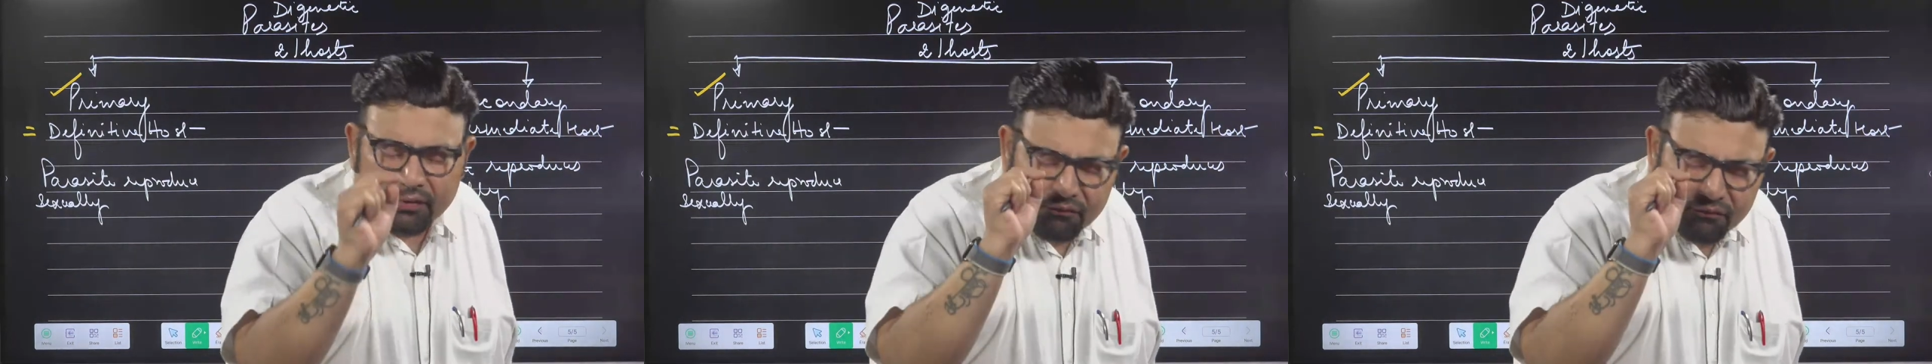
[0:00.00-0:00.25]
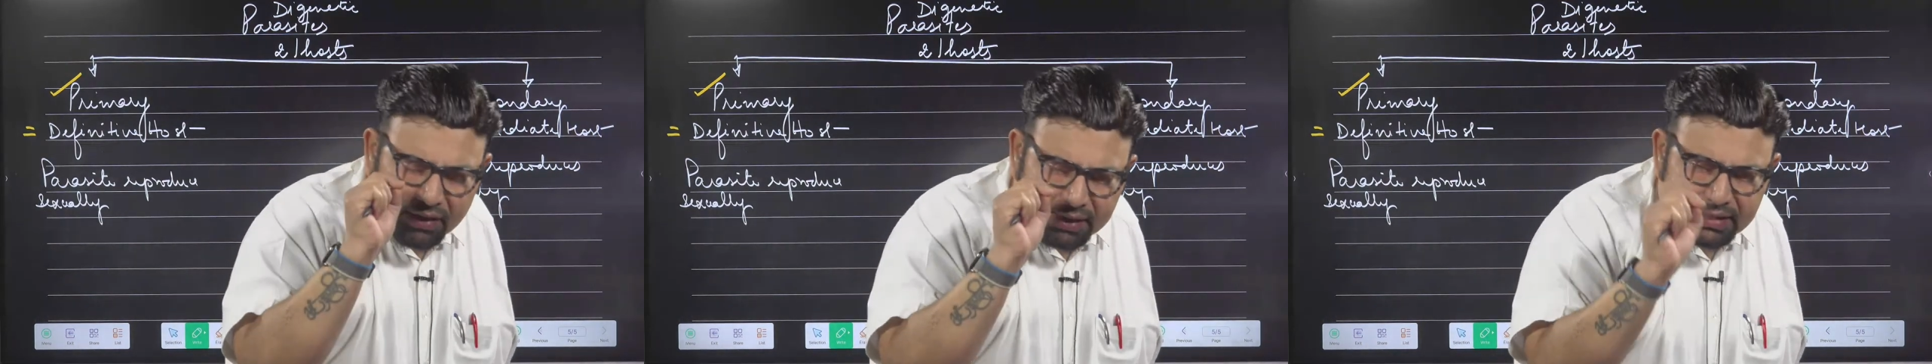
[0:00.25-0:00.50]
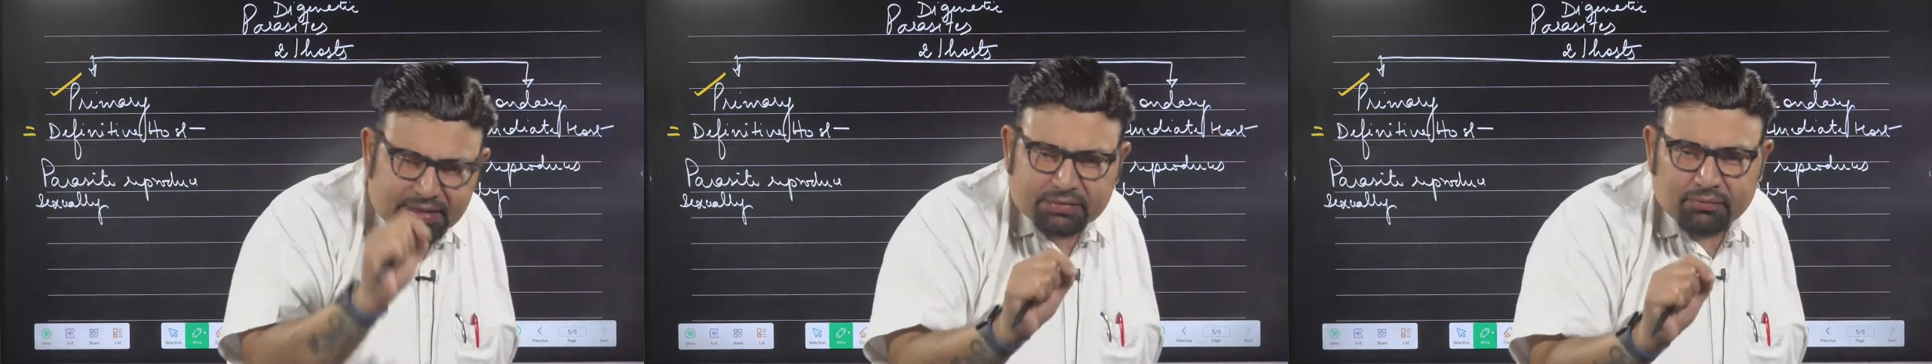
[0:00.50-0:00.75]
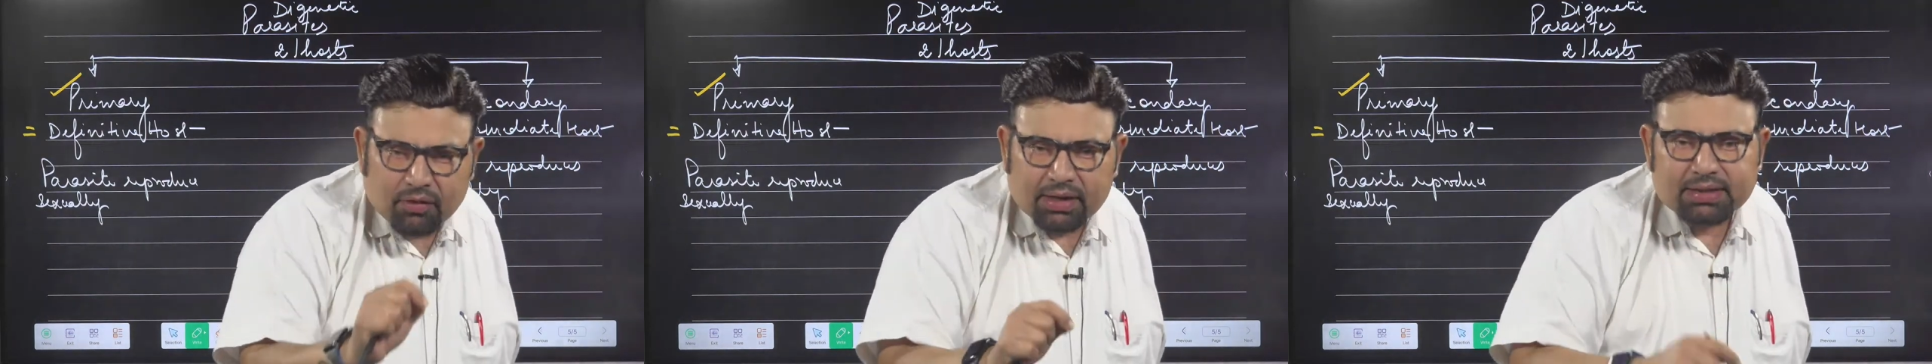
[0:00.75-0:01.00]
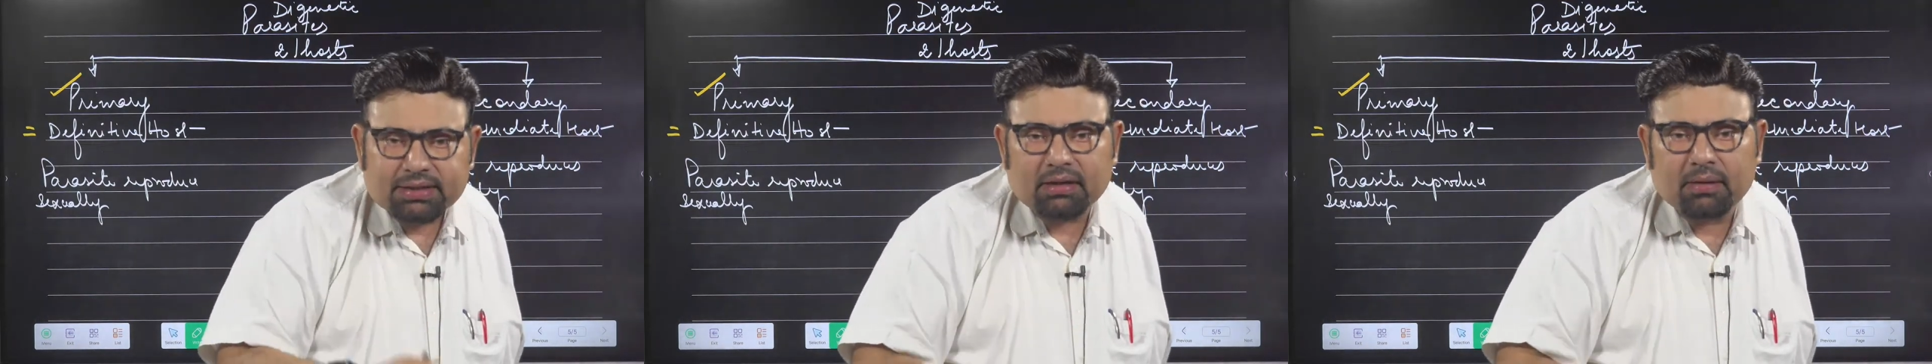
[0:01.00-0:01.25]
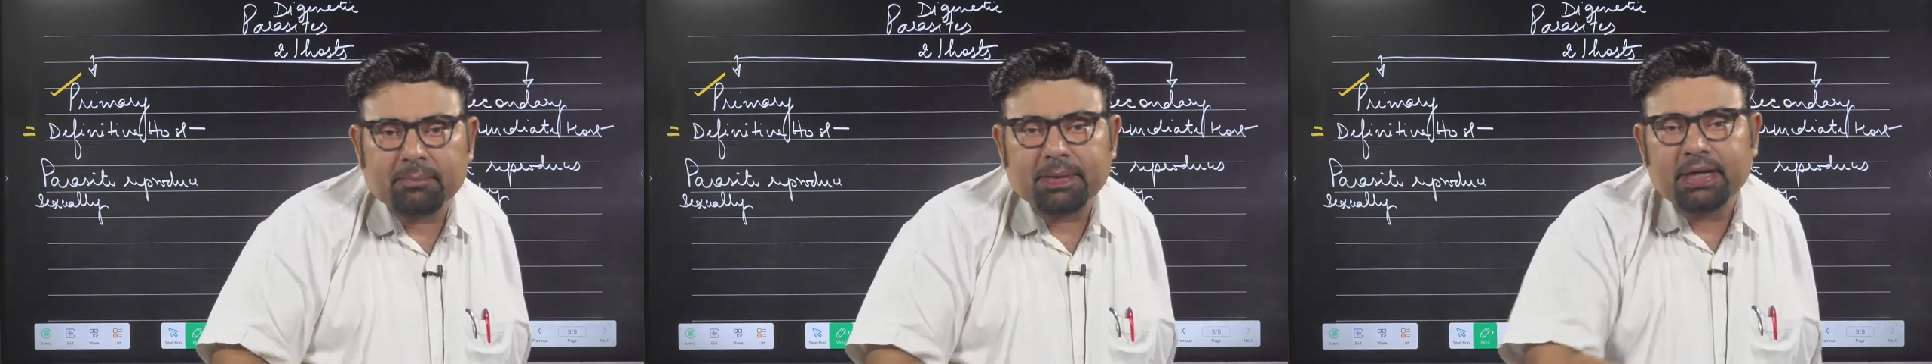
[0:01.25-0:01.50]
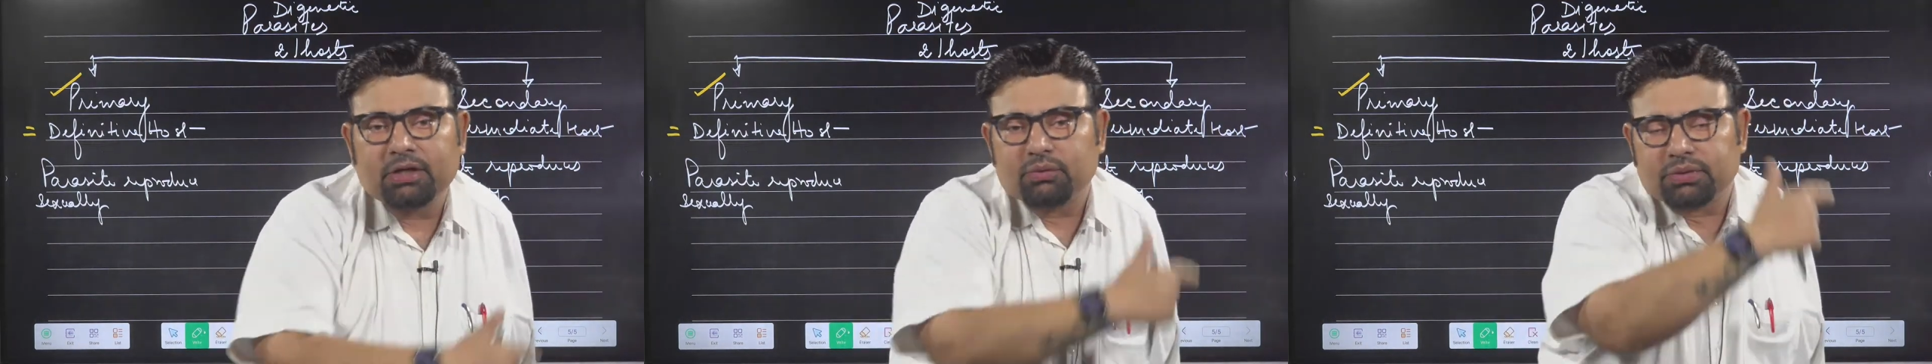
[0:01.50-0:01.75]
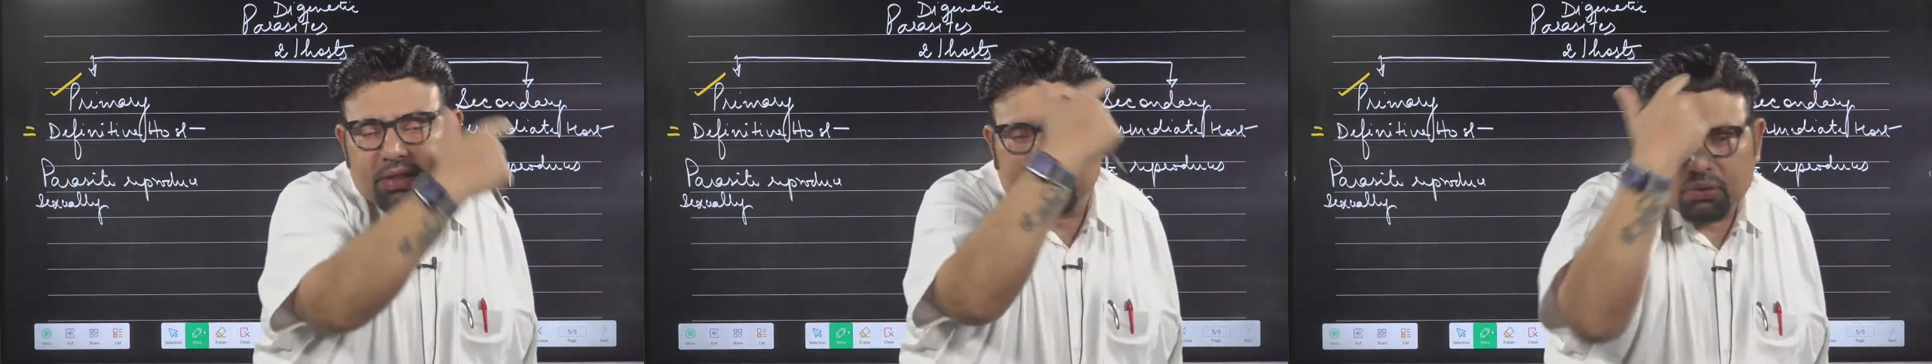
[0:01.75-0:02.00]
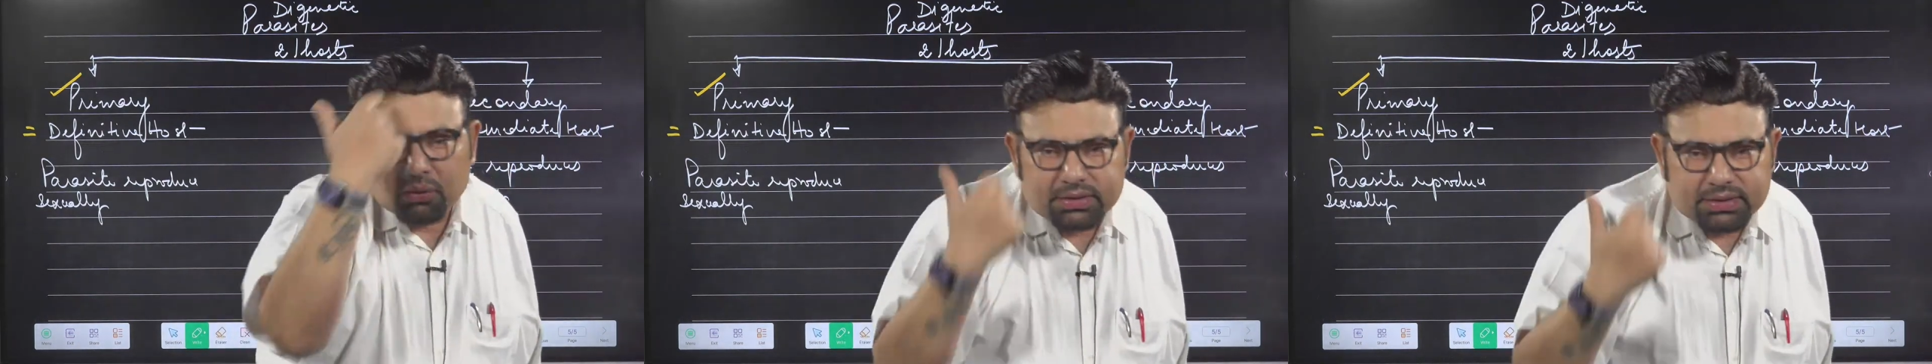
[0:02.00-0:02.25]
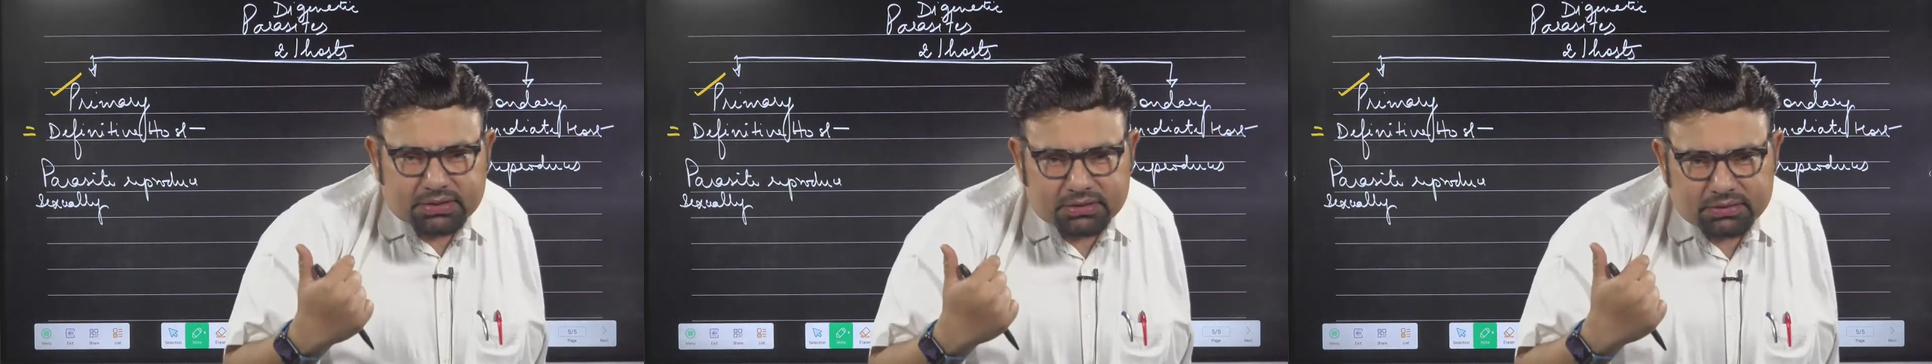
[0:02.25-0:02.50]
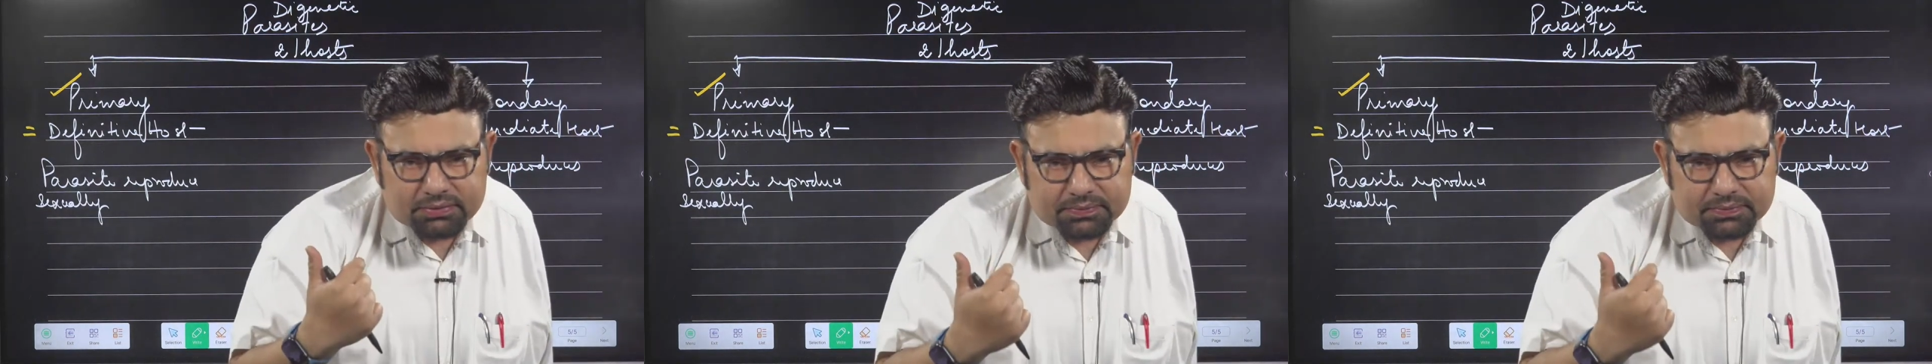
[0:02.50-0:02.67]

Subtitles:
very small as compared to their host.